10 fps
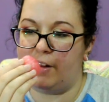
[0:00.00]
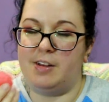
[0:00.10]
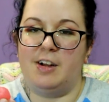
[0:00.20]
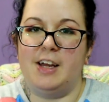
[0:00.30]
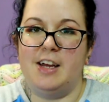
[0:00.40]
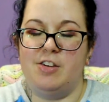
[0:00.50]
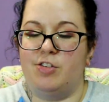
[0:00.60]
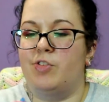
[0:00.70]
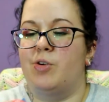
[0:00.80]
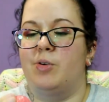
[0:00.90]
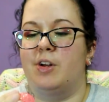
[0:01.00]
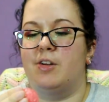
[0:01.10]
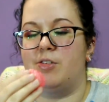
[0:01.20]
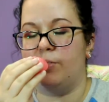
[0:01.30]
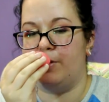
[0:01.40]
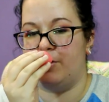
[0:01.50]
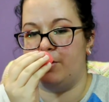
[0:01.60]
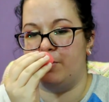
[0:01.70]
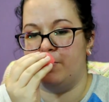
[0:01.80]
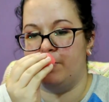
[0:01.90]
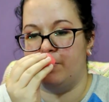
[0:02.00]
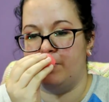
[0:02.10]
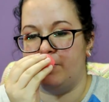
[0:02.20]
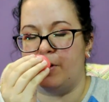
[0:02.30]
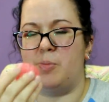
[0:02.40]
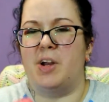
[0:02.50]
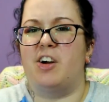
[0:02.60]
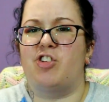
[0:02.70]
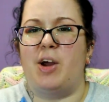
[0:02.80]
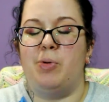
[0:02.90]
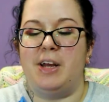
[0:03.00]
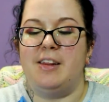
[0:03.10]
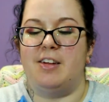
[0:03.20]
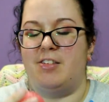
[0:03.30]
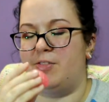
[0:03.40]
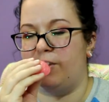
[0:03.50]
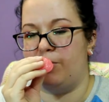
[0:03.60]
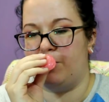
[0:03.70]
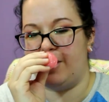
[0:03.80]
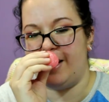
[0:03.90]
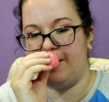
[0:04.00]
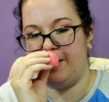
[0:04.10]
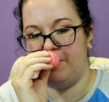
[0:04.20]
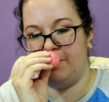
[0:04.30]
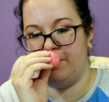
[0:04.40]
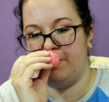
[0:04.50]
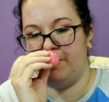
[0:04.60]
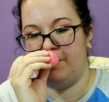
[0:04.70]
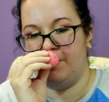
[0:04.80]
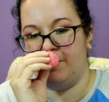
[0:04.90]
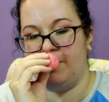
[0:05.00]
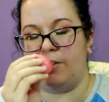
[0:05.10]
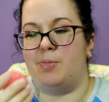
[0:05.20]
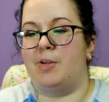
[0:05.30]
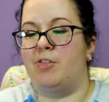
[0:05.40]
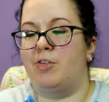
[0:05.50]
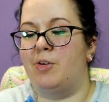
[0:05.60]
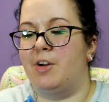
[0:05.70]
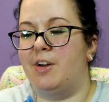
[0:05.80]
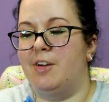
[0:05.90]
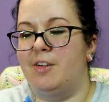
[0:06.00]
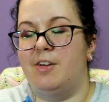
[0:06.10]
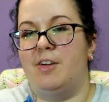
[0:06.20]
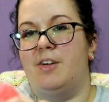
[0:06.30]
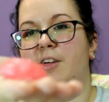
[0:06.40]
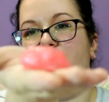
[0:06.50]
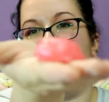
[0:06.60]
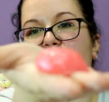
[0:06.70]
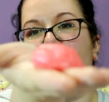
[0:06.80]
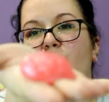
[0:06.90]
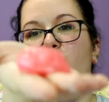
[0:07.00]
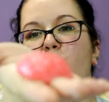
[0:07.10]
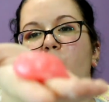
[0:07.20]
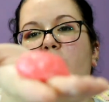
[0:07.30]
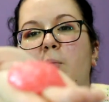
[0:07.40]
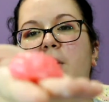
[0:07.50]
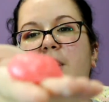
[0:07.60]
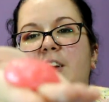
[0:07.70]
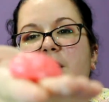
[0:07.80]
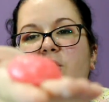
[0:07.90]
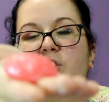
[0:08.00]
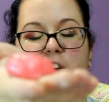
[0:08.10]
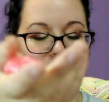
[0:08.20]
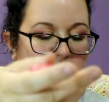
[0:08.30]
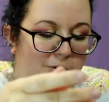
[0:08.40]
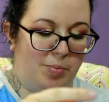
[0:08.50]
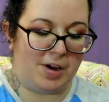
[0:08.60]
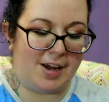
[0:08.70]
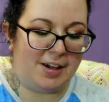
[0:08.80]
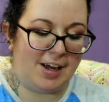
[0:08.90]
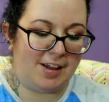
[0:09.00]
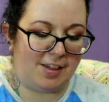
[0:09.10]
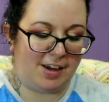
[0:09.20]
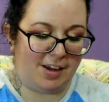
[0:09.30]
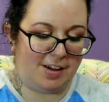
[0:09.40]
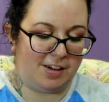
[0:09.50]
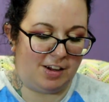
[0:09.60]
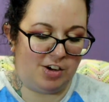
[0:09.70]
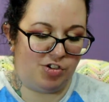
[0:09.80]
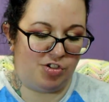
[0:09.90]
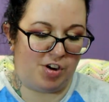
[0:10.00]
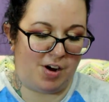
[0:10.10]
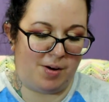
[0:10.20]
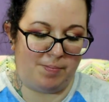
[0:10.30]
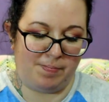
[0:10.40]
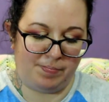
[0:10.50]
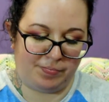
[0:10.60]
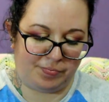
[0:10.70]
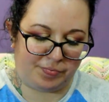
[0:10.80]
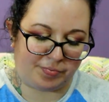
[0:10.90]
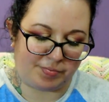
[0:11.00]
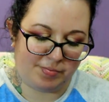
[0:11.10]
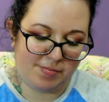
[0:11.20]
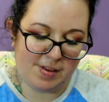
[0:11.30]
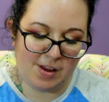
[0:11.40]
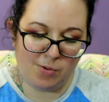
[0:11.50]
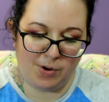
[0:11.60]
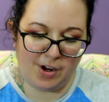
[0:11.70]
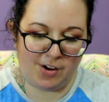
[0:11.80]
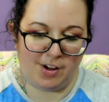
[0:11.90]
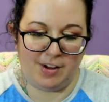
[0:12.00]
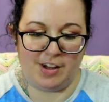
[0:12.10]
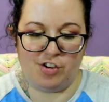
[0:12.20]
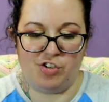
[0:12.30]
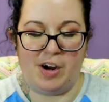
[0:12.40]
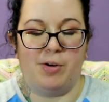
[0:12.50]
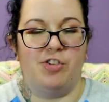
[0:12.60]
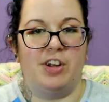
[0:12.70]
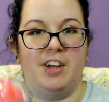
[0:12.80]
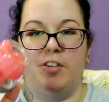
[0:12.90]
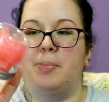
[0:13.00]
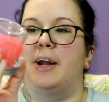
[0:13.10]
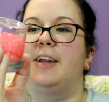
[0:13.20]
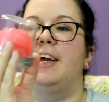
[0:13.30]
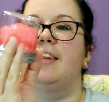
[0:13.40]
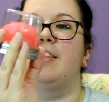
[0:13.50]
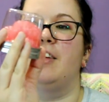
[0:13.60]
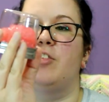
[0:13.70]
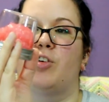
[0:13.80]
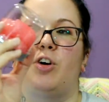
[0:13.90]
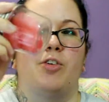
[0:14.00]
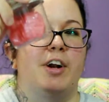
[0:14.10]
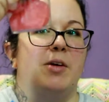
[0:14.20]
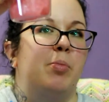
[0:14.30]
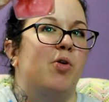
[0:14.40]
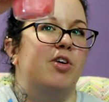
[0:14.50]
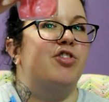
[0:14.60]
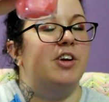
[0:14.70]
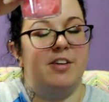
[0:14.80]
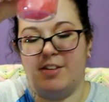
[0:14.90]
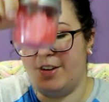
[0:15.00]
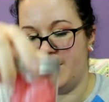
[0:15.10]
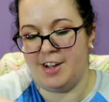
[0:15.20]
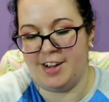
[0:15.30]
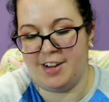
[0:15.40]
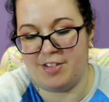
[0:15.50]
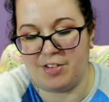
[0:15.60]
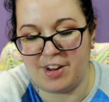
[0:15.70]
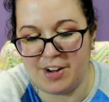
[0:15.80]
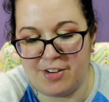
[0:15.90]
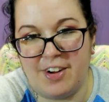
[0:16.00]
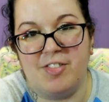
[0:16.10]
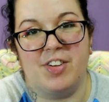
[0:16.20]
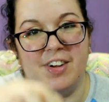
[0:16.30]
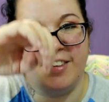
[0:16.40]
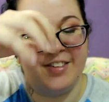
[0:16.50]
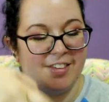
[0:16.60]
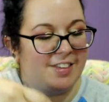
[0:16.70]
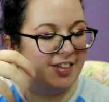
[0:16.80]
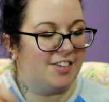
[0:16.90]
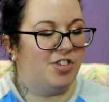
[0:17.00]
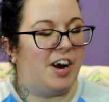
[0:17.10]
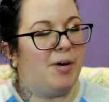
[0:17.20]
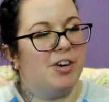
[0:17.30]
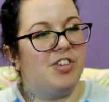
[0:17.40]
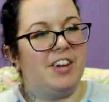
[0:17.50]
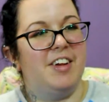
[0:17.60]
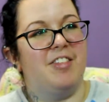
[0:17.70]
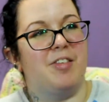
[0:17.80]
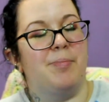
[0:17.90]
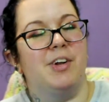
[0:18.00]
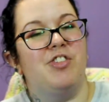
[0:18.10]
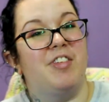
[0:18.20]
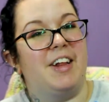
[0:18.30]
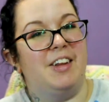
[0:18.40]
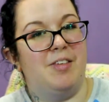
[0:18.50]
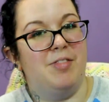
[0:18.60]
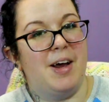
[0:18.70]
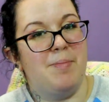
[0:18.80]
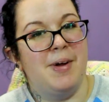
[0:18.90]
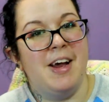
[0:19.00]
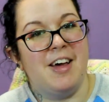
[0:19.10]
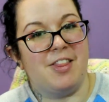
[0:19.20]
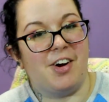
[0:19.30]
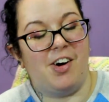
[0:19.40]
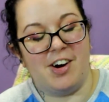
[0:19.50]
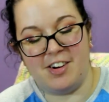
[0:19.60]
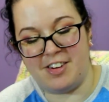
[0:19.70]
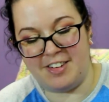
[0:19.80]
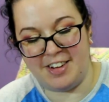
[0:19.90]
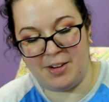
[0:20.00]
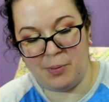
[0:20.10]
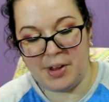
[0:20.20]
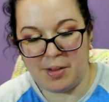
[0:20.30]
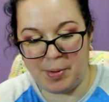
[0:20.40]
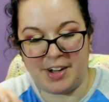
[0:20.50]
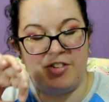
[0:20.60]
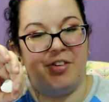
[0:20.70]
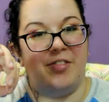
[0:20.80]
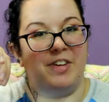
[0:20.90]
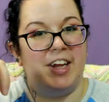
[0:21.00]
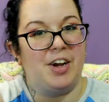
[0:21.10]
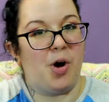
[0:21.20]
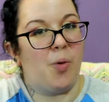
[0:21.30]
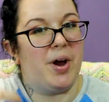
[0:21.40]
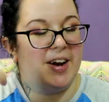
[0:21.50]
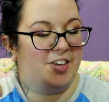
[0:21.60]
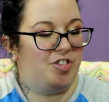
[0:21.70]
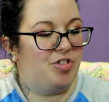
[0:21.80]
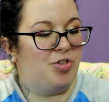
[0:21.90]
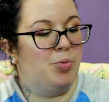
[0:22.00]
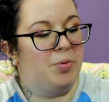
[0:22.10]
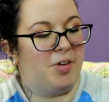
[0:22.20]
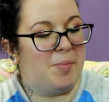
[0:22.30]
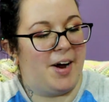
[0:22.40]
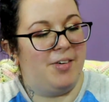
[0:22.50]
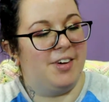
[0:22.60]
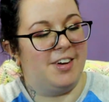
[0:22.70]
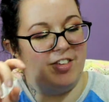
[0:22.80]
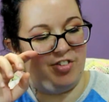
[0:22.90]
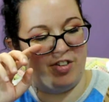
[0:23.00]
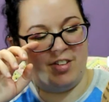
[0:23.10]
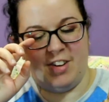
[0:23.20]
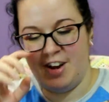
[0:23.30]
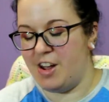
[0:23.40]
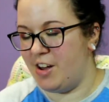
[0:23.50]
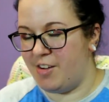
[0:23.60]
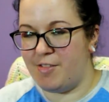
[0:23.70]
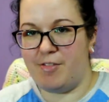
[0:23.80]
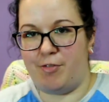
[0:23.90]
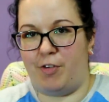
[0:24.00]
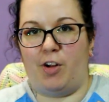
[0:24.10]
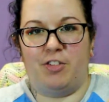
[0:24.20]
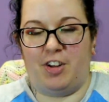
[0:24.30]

a little hint of coconut to it too. Oh my gosh, I would eat this if this was candy. It smells so good. it's just wobbly little jelly soap. Kind of like the Lush, um, what do you call it, like the shower jellies, but I like that these are already portioned so that you don't have to... The shower jellies, as much as I love them, they're hard to deal with because you have to like go in and scoop some out and it's just falls